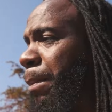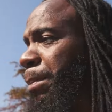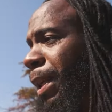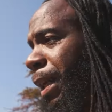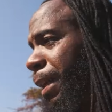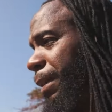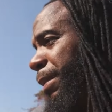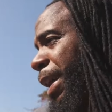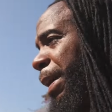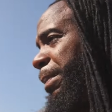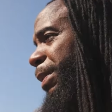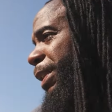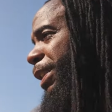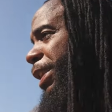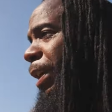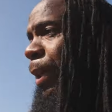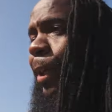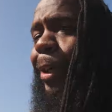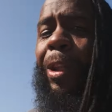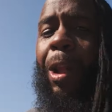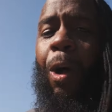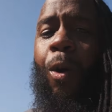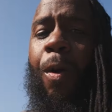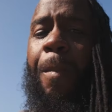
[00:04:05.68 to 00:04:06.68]
I'm, I'm just gonna
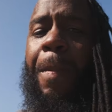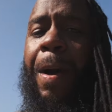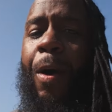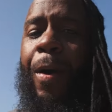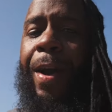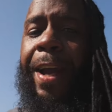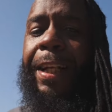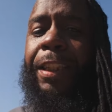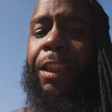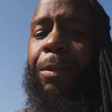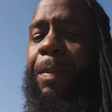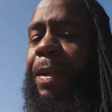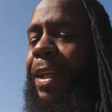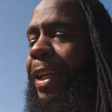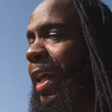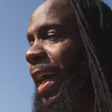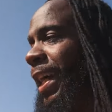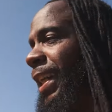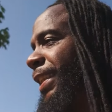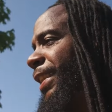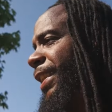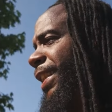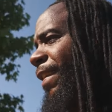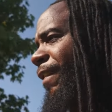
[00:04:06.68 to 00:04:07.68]
gloat about X-Men
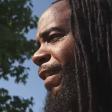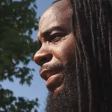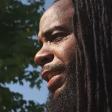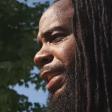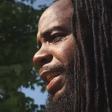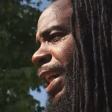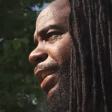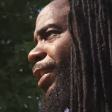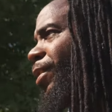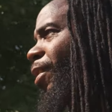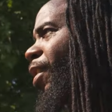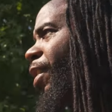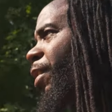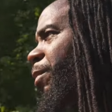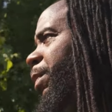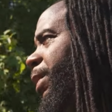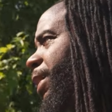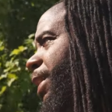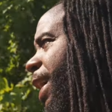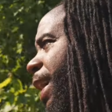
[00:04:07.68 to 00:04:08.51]
97 because I thought it was